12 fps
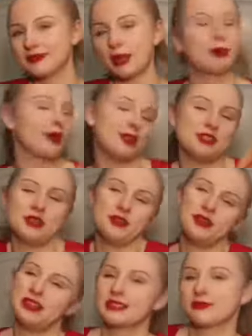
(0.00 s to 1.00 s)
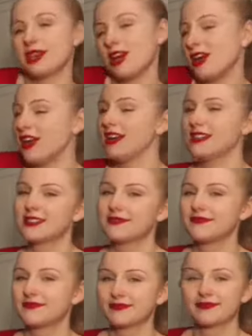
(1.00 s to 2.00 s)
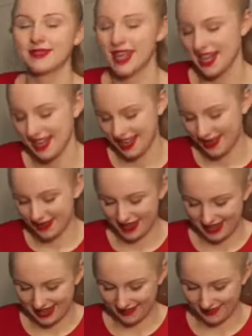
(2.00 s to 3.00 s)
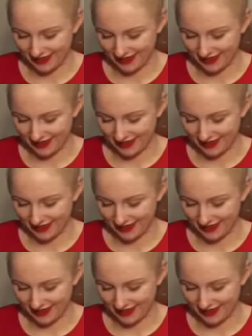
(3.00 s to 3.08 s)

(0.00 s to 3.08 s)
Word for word: I'm not gonna show you these, I'm sorry guys. I'm kidding.